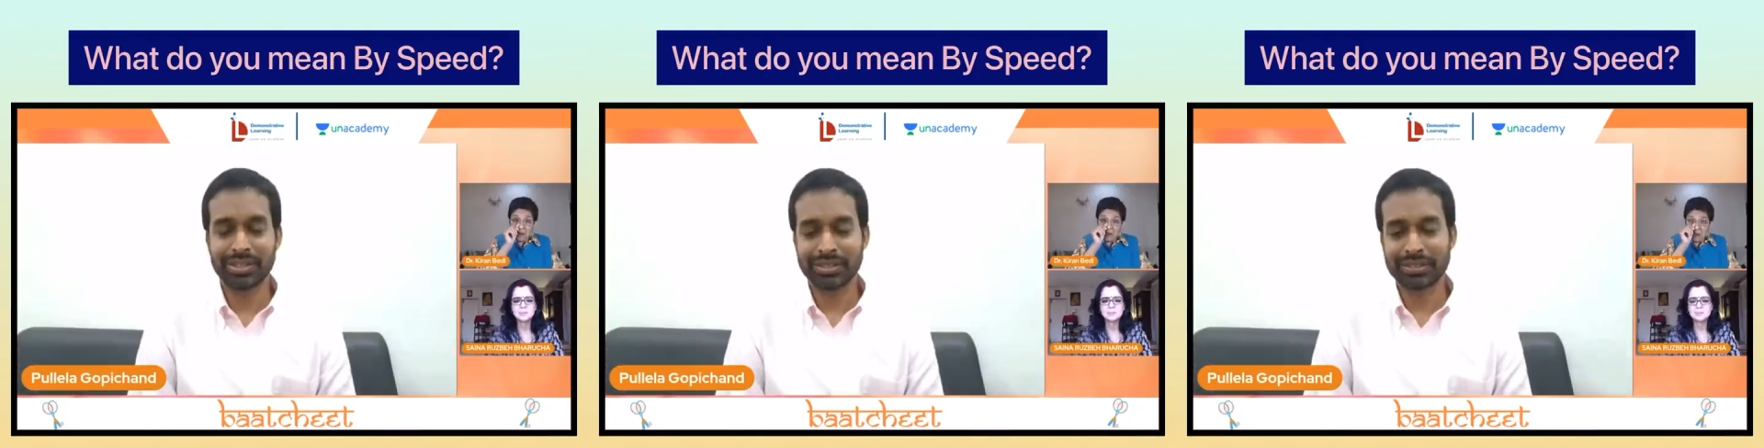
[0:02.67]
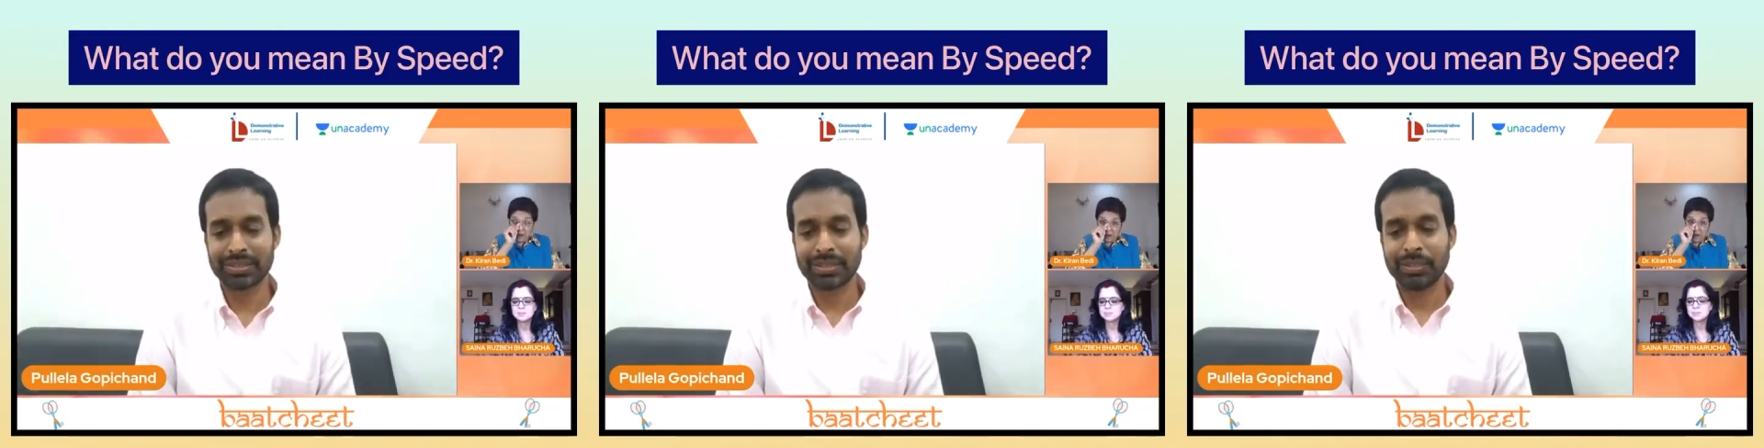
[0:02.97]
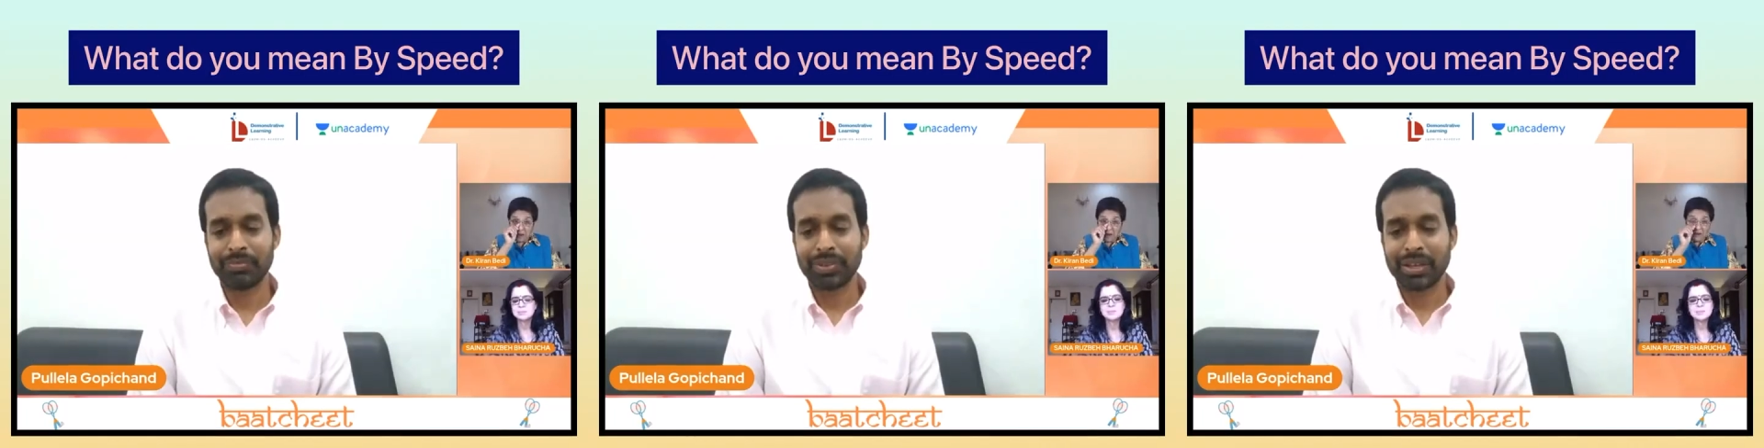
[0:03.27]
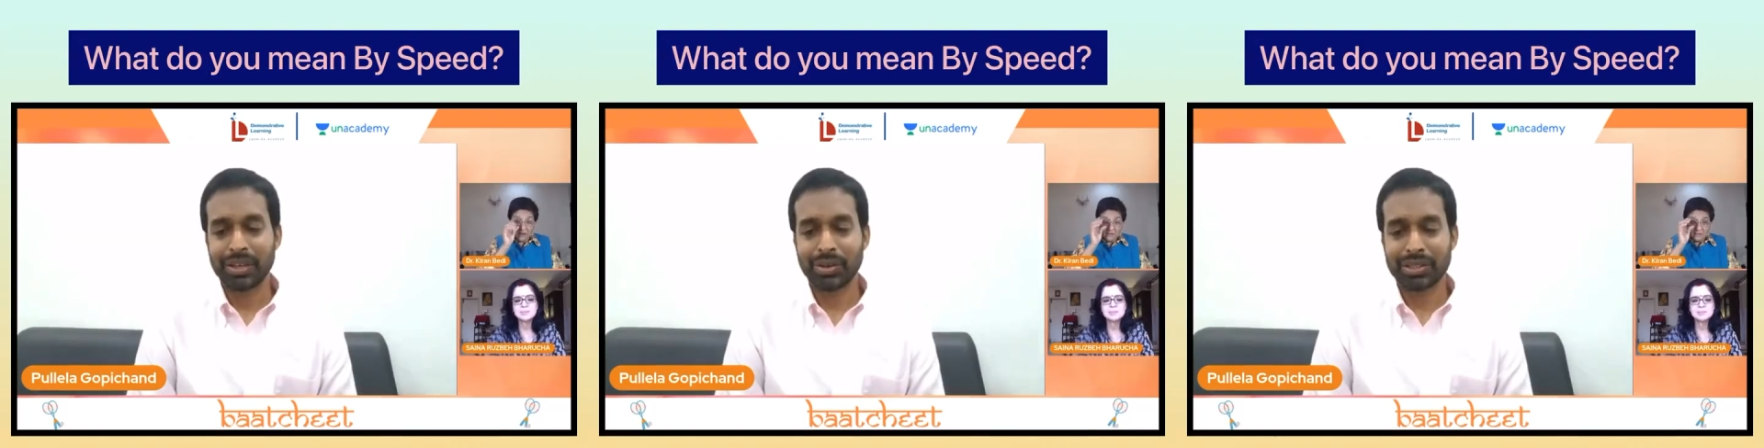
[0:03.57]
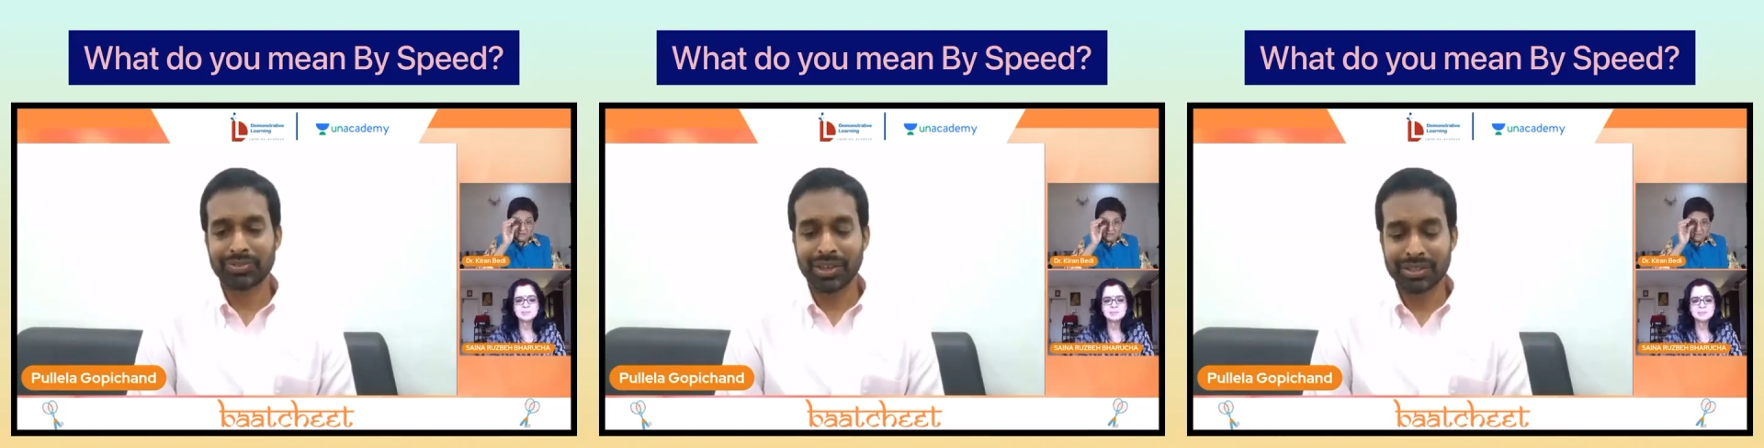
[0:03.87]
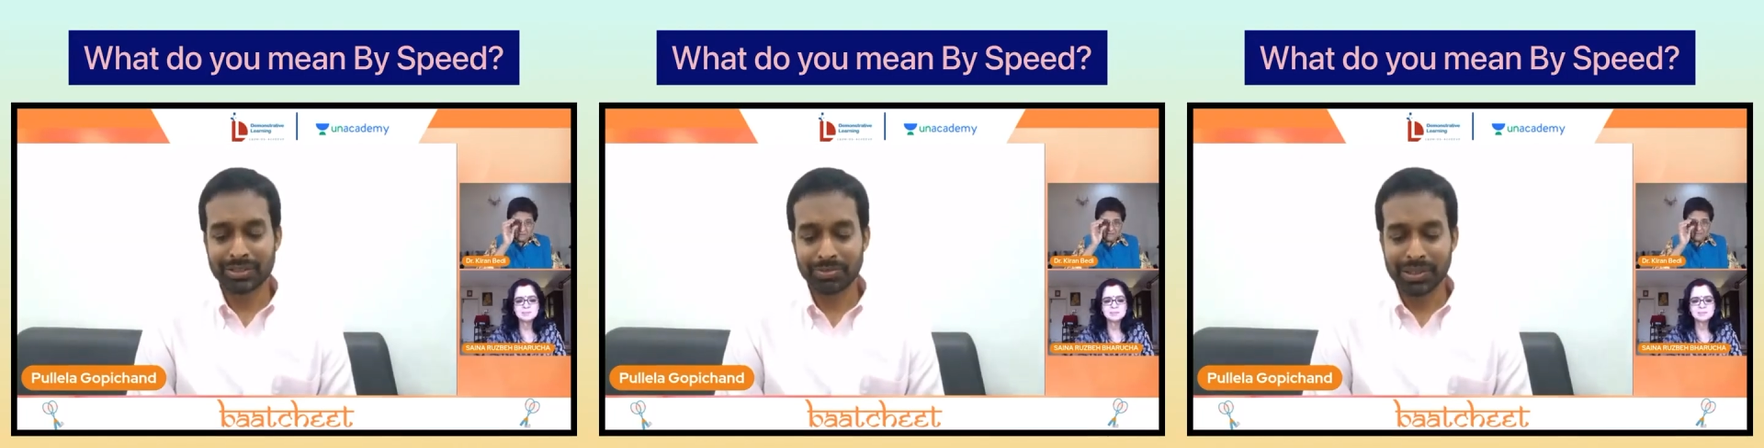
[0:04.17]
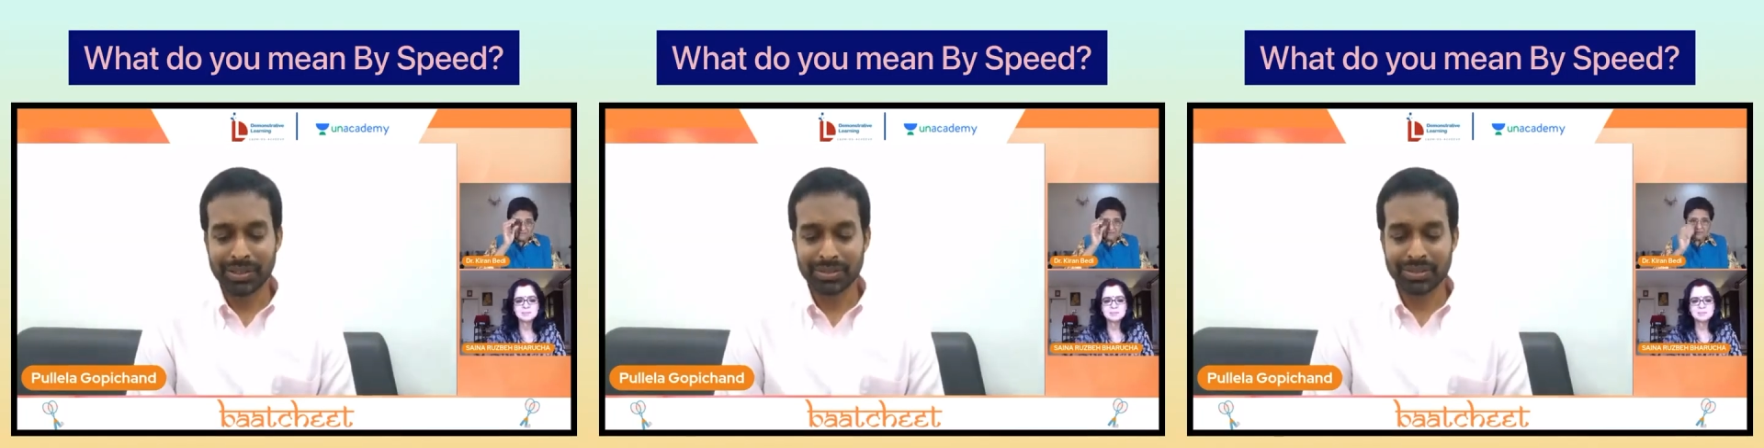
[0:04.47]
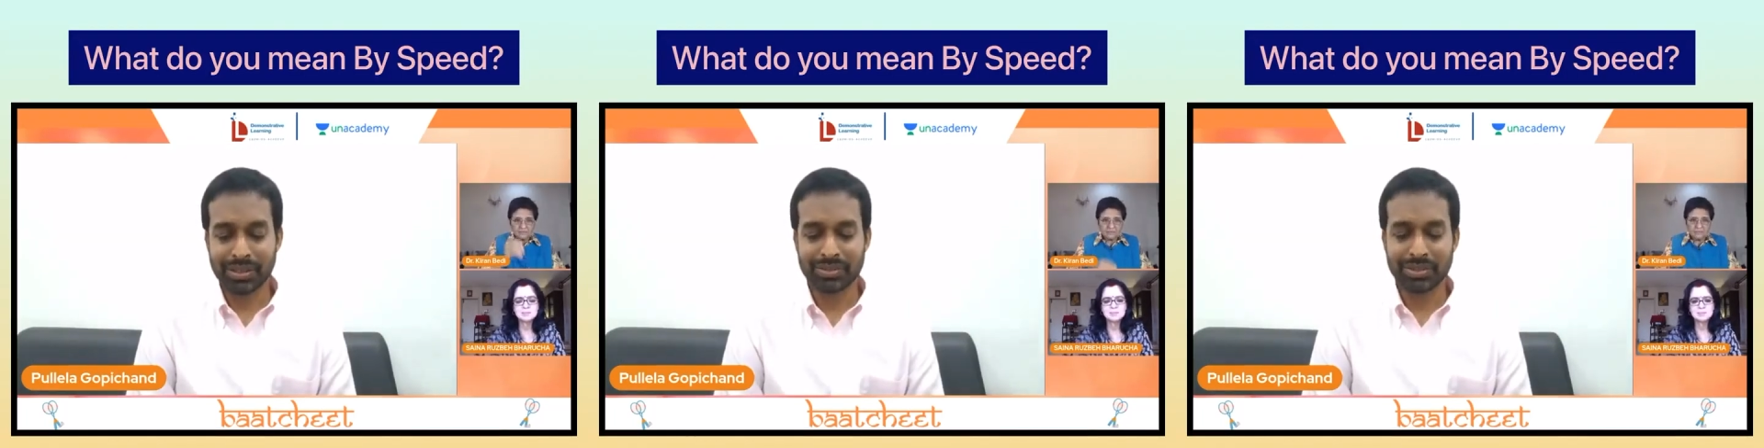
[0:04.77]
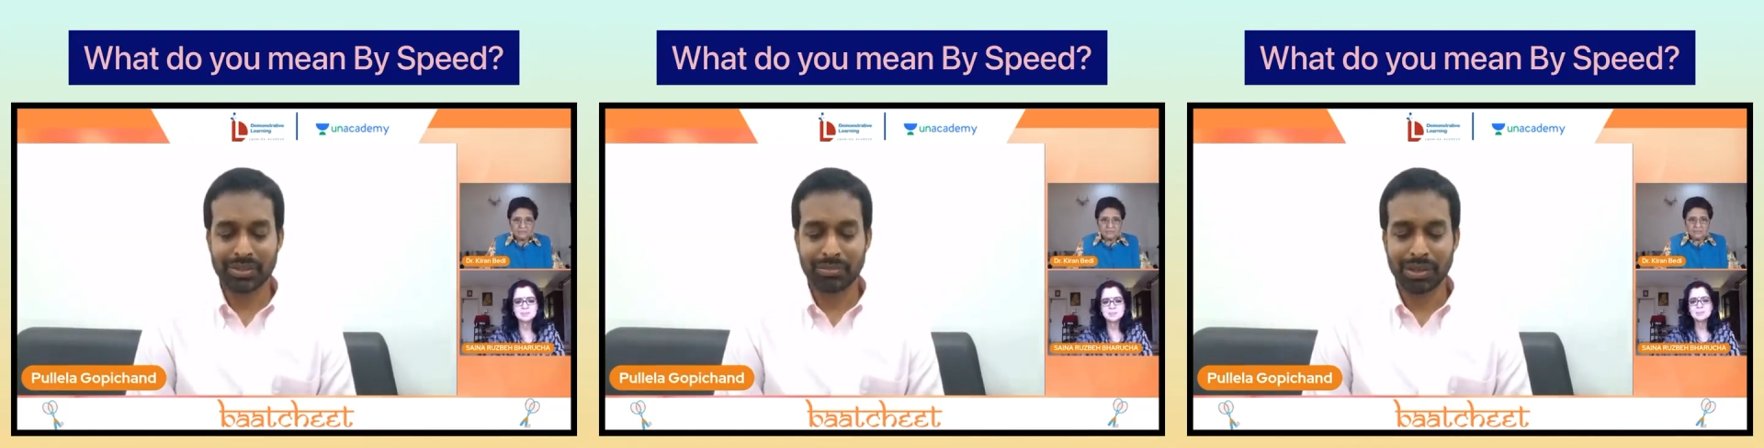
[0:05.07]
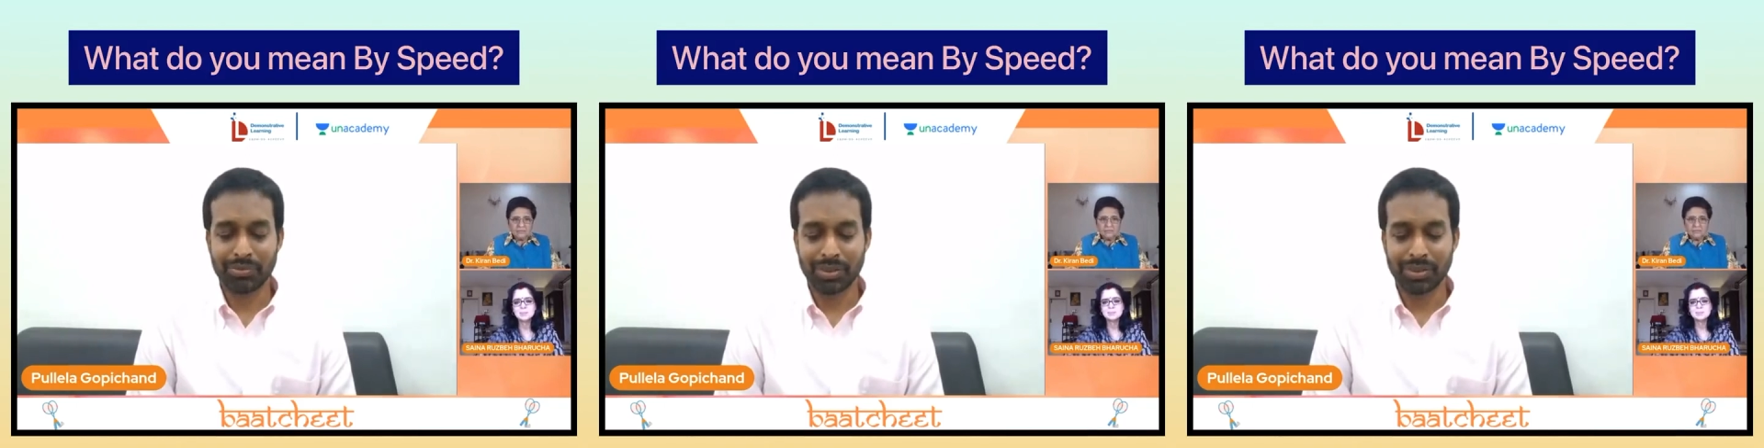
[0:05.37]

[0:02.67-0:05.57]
It is. Now, as far as speed is concerned, ma'am,